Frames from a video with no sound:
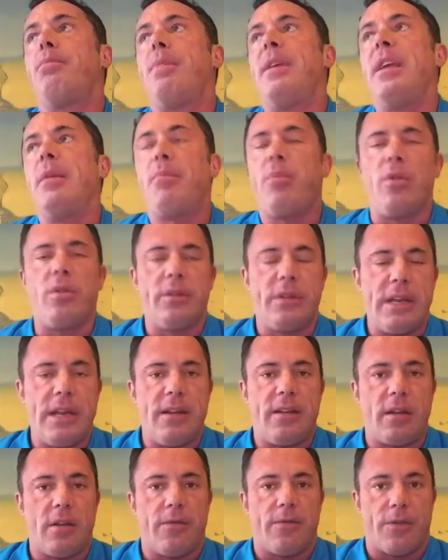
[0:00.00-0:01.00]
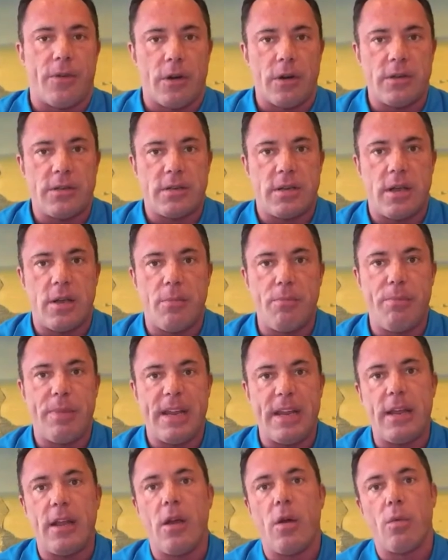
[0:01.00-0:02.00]
People need to first
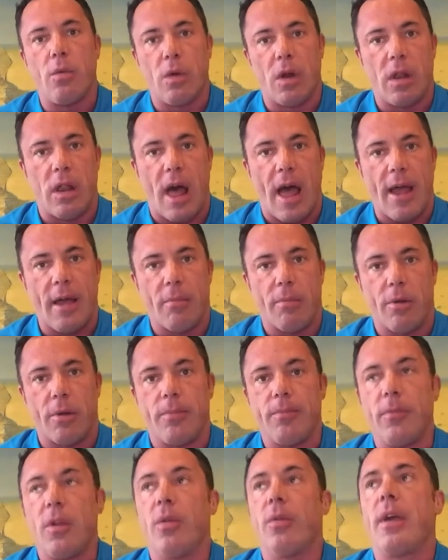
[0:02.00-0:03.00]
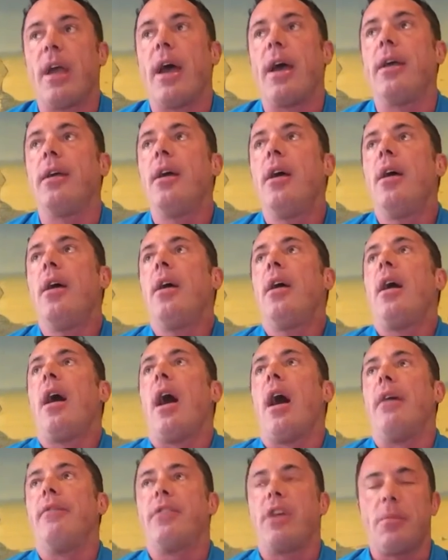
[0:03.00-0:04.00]
be reliable, okay?
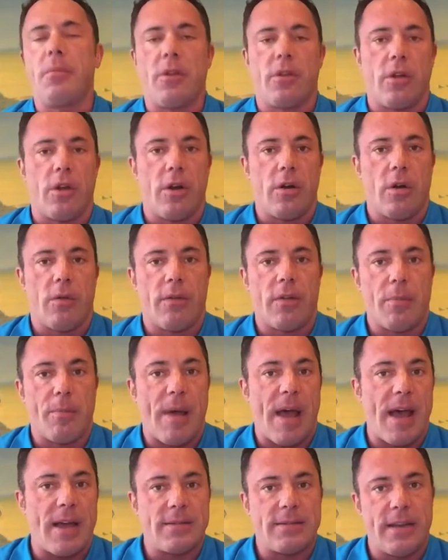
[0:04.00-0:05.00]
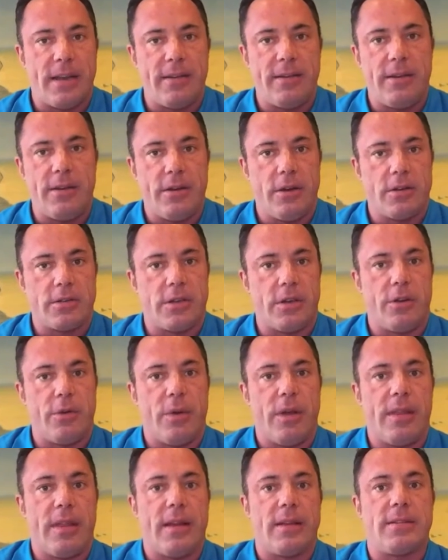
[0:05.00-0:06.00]
I've come to learn over the past 18 years of
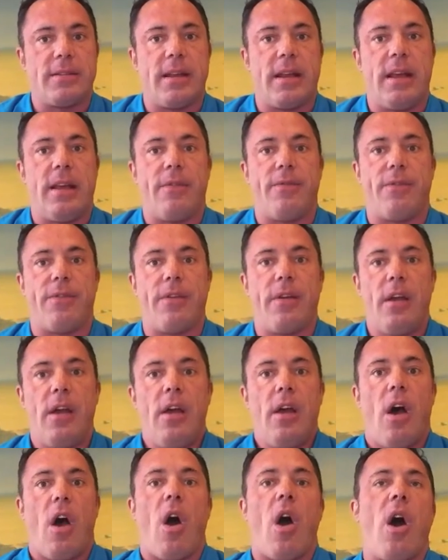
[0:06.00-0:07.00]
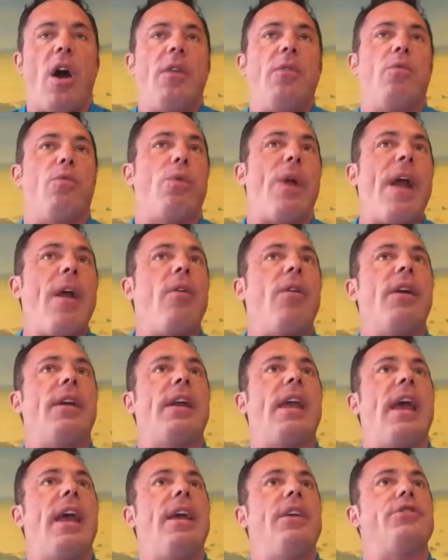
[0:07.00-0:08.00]
doing this, if on rare
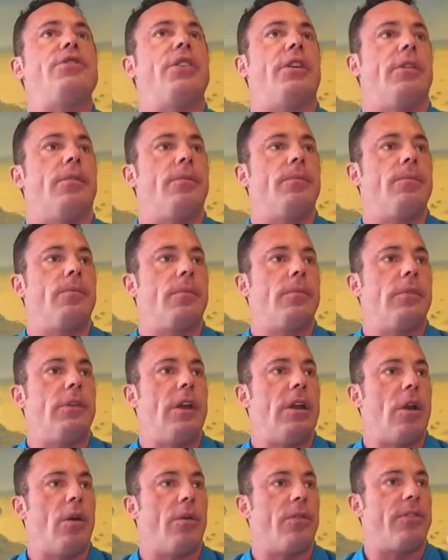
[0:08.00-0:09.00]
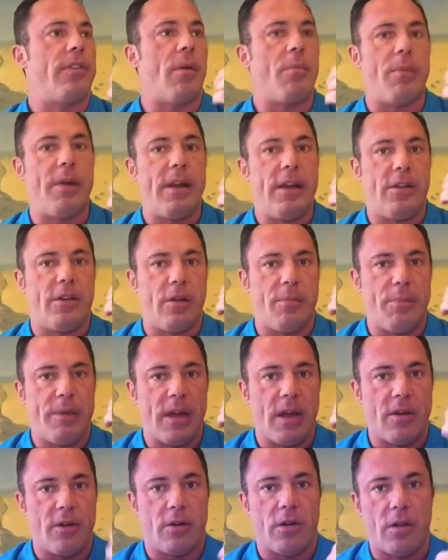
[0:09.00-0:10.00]
occasion, somebody could
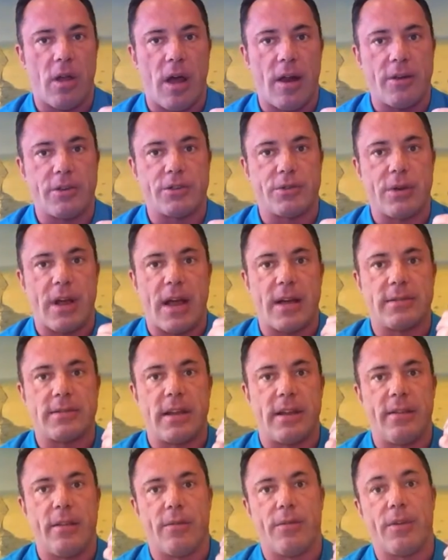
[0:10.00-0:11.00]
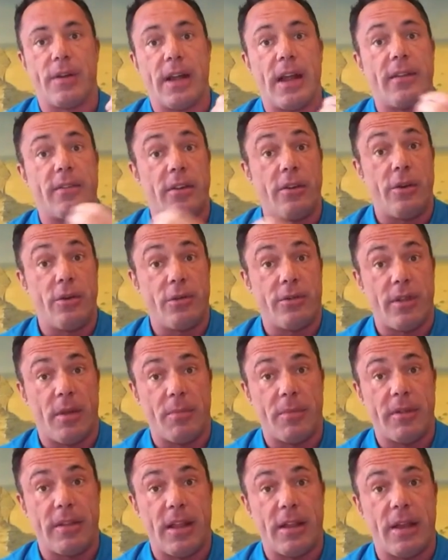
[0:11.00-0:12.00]
be under a lot of stress and they'll forget to do
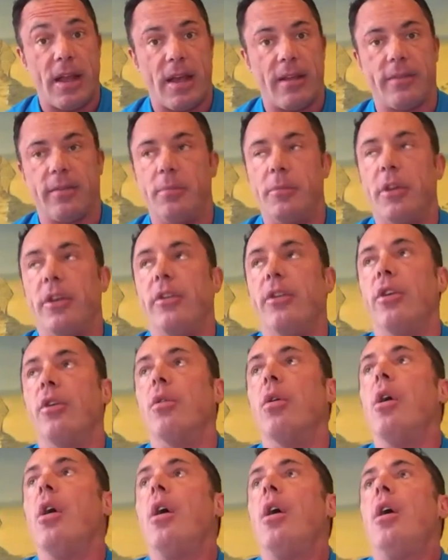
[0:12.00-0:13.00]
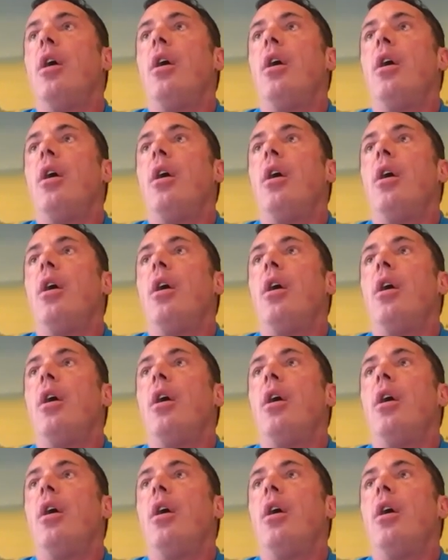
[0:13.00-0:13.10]
something that you ask them to do.